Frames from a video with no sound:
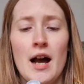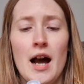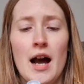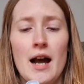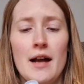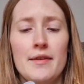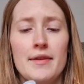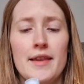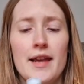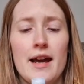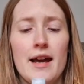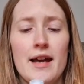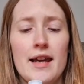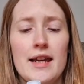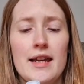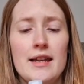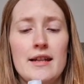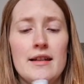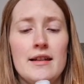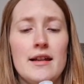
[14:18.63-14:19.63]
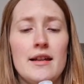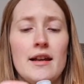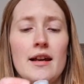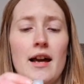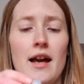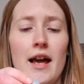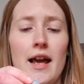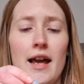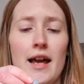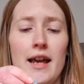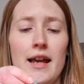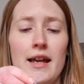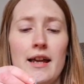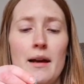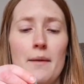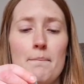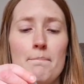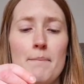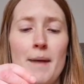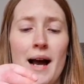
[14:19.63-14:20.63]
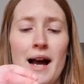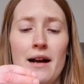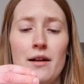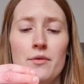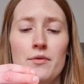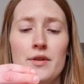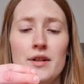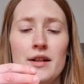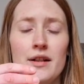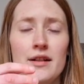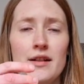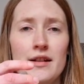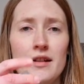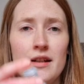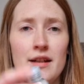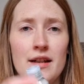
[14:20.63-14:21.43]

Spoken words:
And they're in a powder,